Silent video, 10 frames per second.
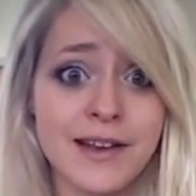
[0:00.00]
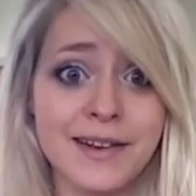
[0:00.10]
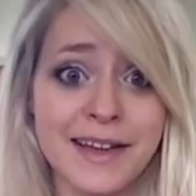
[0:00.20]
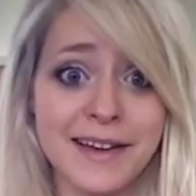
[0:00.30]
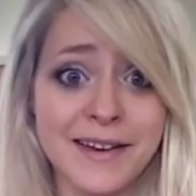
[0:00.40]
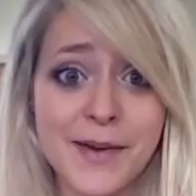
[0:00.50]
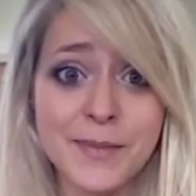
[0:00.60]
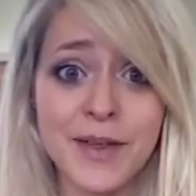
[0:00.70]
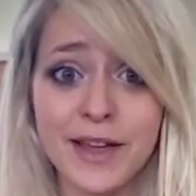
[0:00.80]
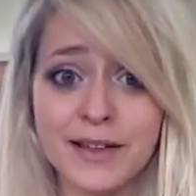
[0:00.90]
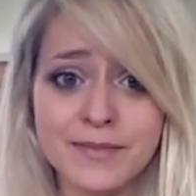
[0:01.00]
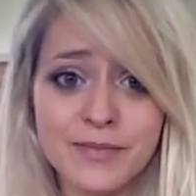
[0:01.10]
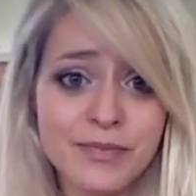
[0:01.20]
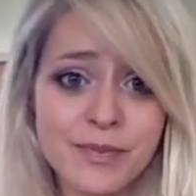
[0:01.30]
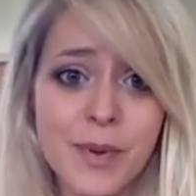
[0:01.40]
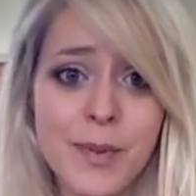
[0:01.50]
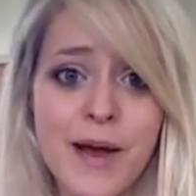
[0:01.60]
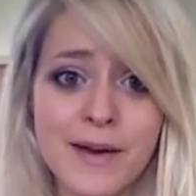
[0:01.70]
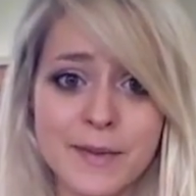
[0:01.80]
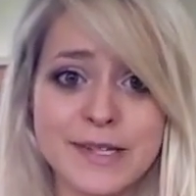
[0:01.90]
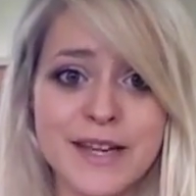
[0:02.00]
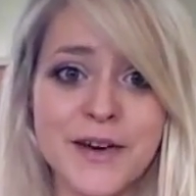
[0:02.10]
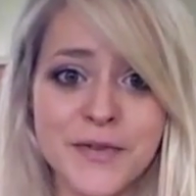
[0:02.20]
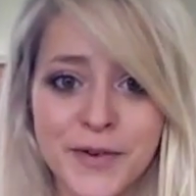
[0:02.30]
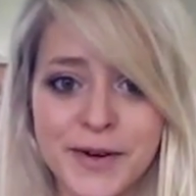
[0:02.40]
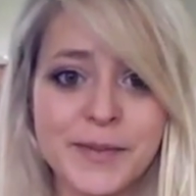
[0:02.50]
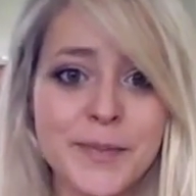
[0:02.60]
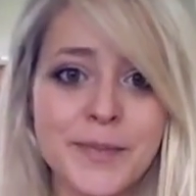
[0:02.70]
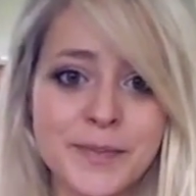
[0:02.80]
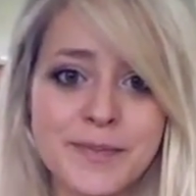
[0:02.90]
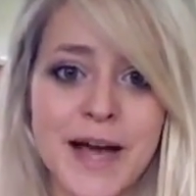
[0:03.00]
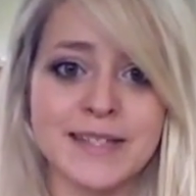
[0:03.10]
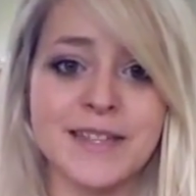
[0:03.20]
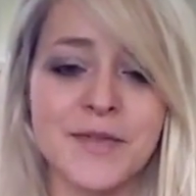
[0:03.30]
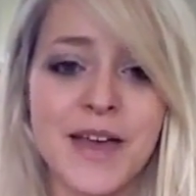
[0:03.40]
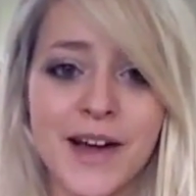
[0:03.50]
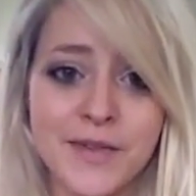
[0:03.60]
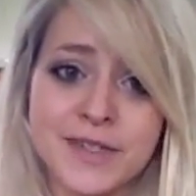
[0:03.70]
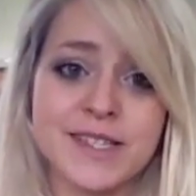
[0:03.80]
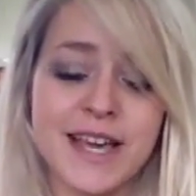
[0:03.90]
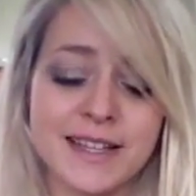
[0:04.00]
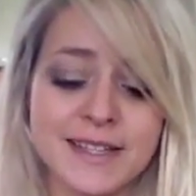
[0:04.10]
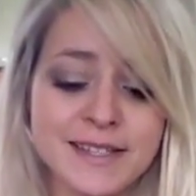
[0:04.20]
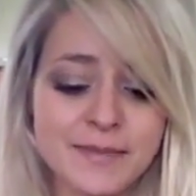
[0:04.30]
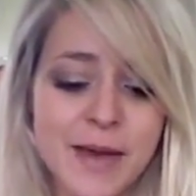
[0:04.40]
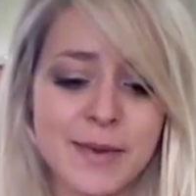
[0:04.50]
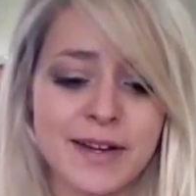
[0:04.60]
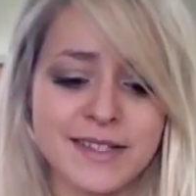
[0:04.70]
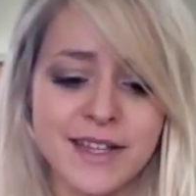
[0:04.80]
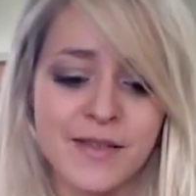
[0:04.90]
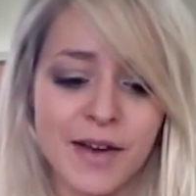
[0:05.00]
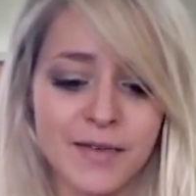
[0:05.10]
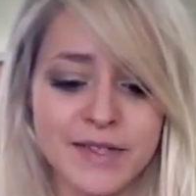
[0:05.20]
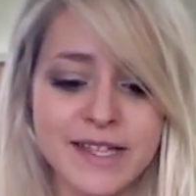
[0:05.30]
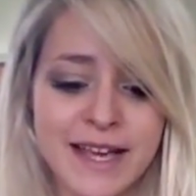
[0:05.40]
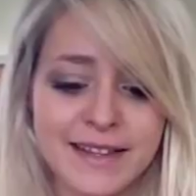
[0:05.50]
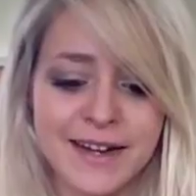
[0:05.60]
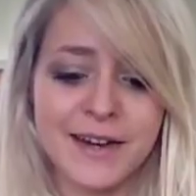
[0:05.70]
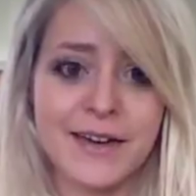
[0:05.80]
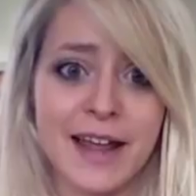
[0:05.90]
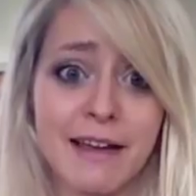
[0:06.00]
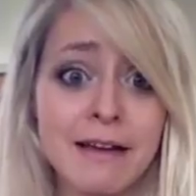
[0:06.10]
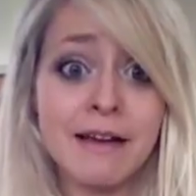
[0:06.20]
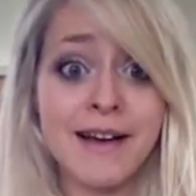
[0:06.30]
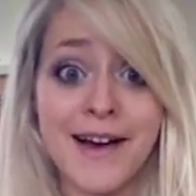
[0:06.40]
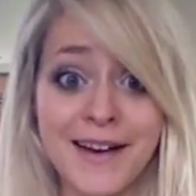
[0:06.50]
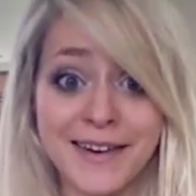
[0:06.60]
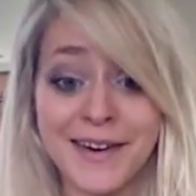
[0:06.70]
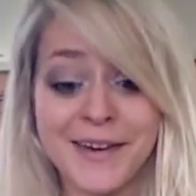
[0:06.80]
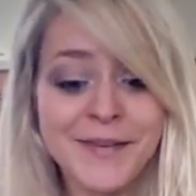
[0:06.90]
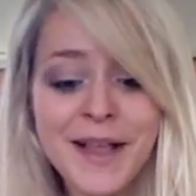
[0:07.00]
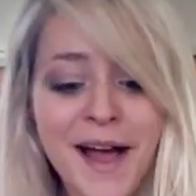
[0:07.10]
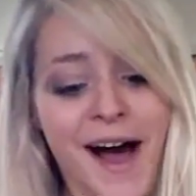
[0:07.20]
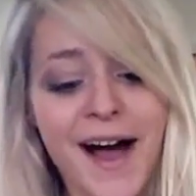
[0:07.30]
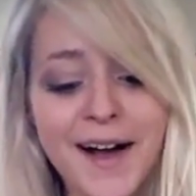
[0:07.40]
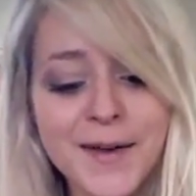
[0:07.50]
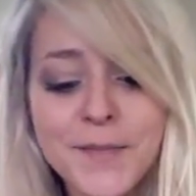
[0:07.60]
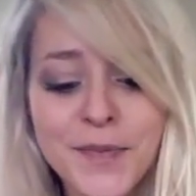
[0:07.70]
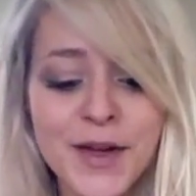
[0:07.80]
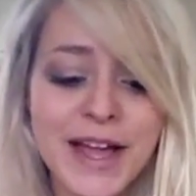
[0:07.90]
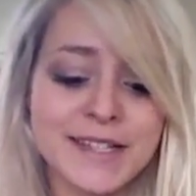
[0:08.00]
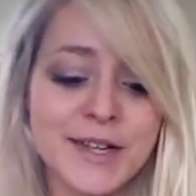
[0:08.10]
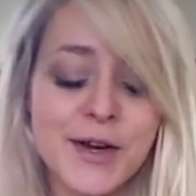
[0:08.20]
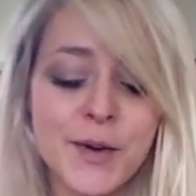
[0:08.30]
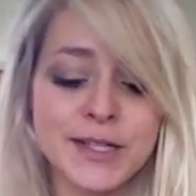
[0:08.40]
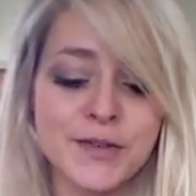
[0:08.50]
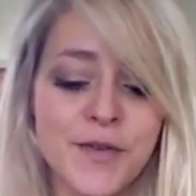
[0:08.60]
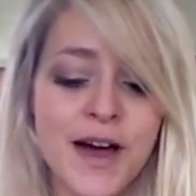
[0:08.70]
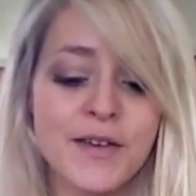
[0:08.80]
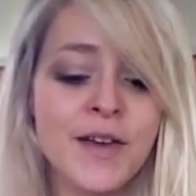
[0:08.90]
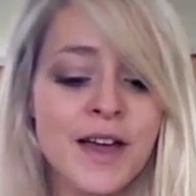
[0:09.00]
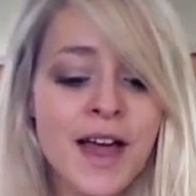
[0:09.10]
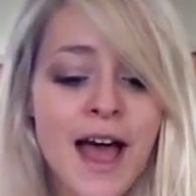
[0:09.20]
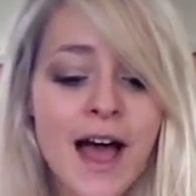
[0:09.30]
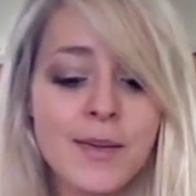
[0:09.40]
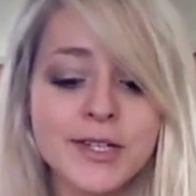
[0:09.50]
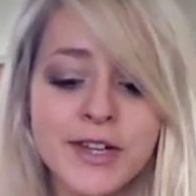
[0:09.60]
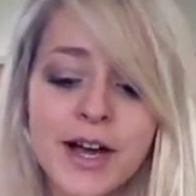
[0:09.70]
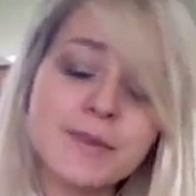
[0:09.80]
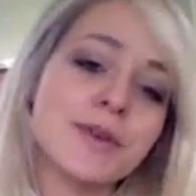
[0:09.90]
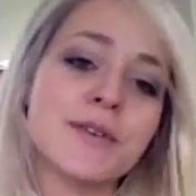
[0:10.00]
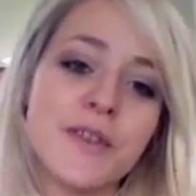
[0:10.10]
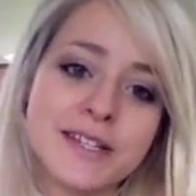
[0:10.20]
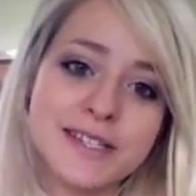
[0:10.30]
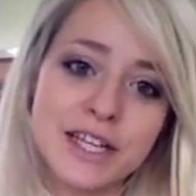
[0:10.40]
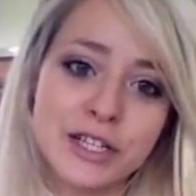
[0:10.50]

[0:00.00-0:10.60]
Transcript: like I'm like preparing myself for a massive thing after saying this. Maybe I deserve it after saying that I don't get it. I don't know. Okay, so question 5. How much time do you invest in